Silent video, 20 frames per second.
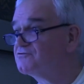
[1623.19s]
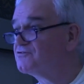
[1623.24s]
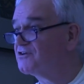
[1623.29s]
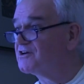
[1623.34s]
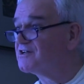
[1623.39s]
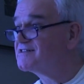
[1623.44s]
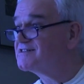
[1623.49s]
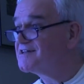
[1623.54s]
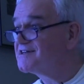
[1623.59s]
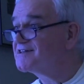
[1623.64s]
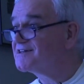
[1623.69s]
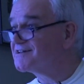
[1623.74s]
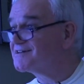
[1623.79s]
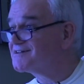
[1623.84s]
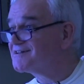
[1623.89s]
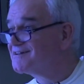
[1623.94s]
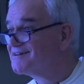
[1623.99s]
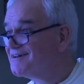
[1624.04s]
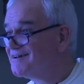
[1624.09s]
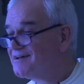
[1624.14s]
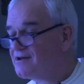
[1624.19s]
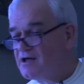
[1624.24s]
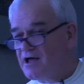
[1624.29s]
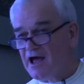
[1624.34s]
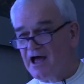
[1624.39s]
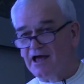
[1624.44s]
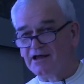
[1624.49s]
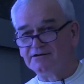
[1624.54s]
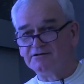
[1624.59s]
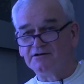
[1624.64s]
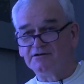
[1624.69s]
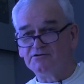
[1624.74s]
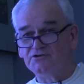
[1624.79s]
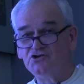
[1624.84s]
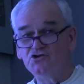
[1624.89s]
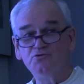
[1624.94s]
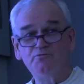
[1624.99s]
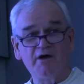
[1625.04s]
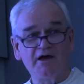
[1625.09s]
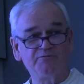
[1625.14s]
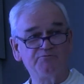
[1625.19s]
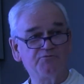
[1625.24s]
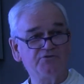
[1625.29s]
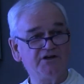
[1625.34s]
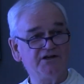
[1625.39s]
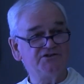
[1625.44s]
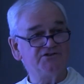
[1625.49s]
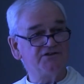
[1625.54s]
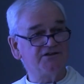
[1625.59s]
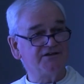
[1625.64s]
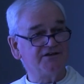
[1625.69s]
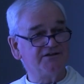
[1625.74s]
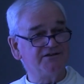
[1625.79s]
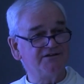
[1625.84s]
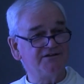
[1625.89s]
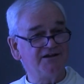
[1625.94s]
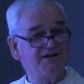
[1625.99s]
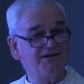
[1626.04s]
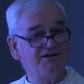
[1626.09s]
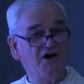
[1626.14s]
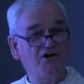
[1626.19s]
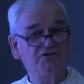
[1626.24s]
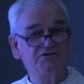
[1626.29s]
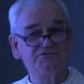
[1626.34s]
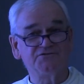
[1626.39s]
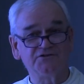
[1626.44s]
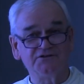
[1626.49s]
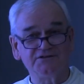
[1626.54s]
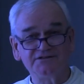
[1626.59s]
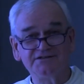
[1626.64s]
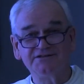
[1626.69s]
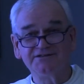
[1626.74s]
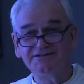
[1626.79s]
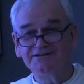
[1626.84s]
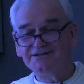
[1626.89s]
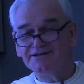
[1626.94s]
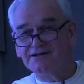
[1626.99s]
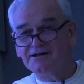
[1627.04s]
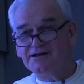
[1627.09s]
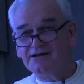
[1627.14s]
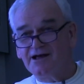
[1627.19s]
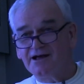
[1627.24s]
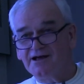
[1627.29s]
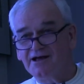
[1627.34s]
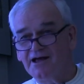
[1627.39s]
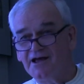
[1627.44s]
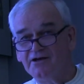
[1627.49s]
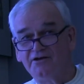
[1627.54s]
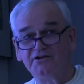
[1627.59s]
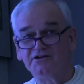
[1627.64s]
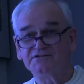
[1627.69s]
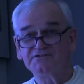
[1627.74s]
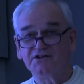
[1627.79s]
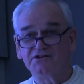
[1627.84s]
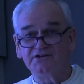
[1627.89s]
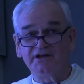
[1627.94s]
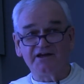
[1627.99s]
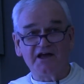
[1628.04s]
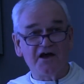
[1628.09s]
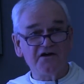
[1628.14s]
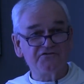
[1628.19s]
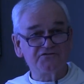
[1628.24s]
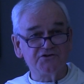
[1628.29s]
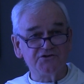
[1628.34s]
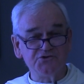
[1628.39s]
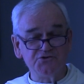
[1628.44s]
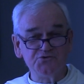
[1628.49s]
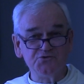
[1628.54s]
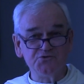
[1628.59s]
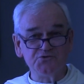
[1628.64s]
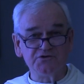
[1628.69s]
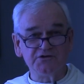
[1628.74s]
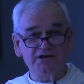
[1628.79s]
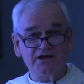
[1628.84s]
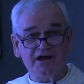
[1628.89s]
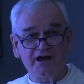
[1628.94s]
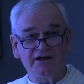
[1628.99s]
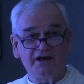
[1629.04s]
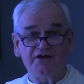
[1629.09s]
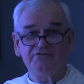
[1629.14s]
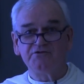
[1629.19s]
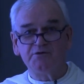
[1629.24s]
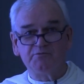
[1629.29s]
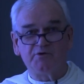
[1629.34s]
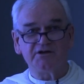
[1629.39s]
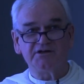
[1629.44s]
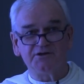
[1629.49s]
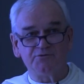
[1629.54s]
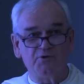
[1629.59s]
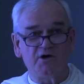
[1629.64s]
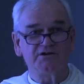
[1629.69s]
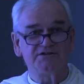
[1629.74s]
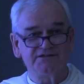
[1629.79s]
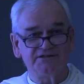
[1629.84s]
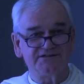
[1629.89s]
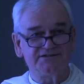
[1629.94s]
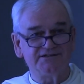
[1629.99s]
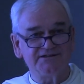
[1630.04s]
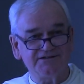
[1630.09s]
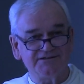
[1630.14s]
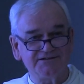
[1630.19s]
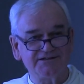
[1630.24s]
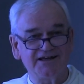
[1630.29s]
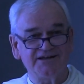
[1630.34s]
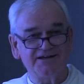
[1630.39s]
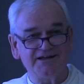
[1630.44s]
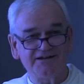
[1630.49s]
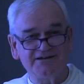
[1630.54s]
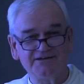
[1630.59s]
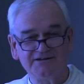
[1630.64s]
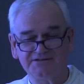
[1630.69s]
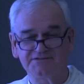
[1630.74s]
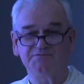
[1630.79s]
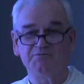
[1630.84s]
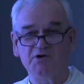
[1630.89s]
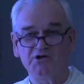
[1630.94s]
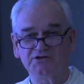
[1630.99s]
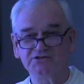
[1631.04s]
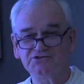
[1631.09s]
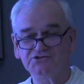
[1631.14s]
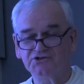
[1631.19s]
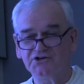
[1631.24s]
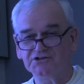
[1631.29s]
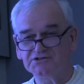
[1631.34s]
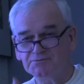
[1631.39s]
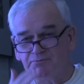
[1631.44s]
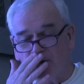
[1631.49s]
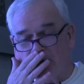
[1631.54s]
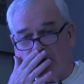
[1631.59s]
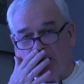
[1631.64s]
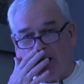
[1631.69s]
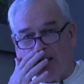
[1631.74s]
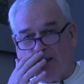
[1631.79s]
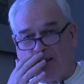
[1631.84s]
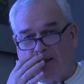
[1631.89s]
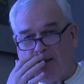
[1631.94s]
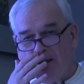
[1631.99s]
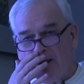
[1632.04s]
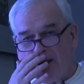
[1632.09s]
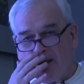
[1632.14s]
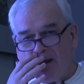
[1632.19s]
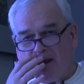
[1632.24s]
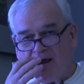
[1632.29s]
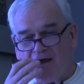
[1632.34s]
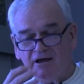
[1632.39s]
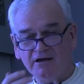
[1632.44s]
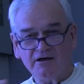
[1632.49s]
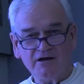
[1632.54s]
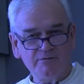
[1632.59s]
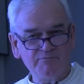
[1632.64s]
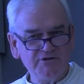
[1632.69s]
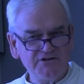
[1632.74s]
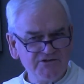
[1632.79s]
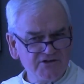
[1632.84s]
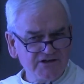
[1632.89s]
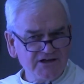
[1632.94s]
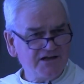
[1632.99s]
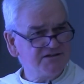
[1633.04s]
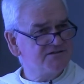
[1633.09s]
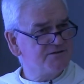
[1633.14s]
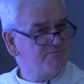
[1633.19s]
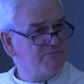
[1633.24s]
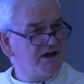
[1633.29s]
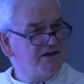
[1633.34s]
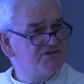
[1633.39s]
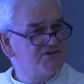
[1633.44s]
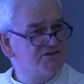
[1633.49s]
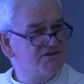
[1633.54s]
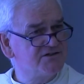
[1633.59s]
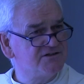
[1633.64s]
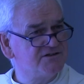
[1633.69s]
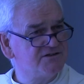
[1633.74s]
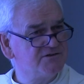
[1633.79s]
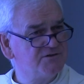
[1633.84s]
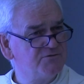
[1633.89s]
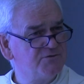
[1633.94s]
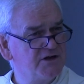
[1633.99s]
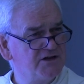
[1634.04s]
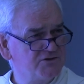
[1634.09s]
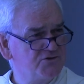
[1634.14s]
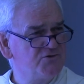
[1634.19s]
for a ticket, and Newman preaching in Oxford on a Sunday afternoon, and everybody wanting to get in a small church. But I mean, you can't imagine. Well, it